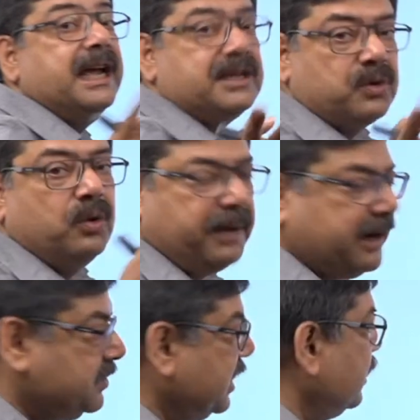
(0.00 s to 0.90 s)
as
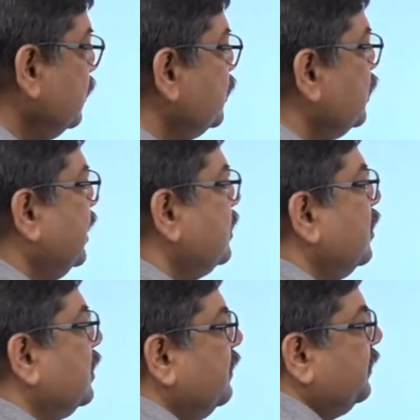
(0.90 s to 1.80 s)
co-primes here, no? So, let's
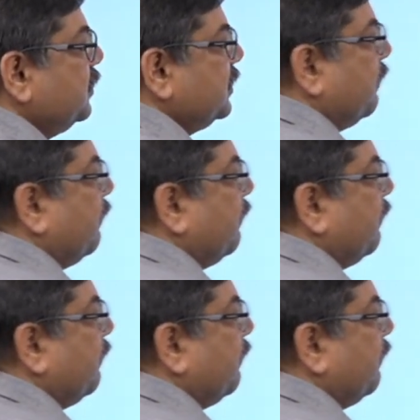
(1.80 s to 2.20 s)
not confuse.